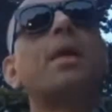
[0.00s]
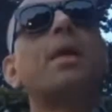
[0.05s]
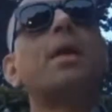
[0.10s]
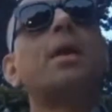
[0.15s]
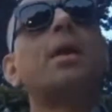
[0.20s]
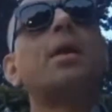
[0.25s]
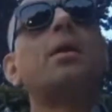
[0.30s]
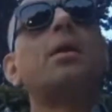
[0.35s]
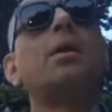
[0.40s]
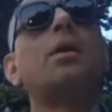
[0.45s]

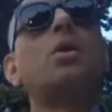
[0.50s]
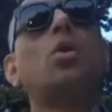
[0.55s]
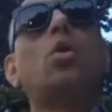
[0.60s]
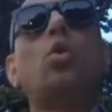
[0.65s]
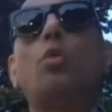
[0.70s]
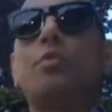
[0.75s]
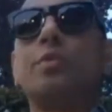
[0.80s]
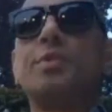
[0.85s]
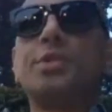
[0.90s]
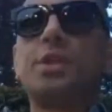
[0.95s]
European
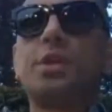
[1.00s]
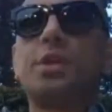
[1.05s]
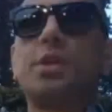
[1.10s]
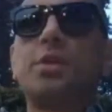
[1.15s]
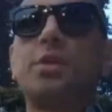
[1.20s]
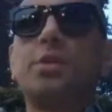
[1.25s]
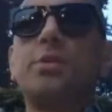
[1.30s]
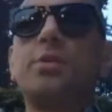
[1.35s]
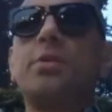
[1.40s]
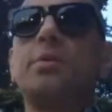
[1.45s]
football,
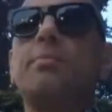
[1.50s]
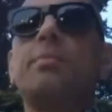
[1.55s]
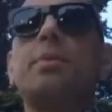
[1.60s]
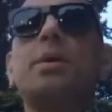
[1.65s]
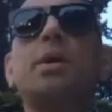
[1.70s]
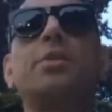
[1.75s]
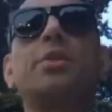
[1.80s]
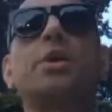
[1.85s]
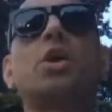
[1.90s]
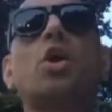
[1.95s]

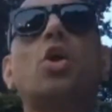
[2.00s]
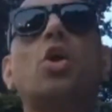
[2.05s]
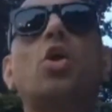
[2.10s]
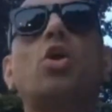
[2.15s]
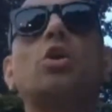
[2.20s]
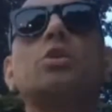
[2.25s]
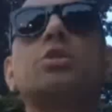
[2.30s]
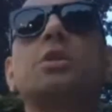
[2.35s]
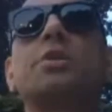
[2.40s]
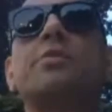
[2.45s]

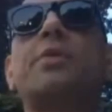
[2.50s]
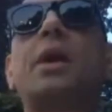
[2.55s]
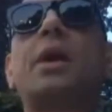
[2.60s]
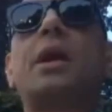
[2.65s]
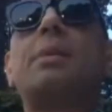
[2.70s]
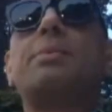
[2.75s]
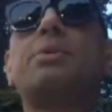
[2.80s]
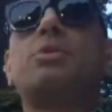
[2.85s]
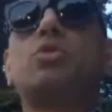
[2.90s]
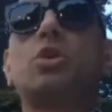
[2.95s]
overturned
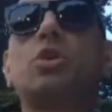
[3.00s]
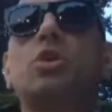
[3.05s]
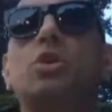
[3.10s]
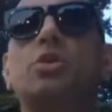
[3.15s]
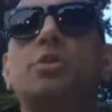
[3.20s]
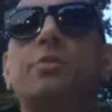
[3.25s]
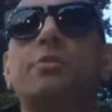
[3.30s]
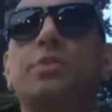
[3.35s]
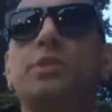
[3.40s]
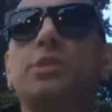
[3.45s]
at the
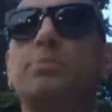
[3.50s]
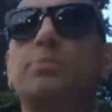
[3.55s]
Court of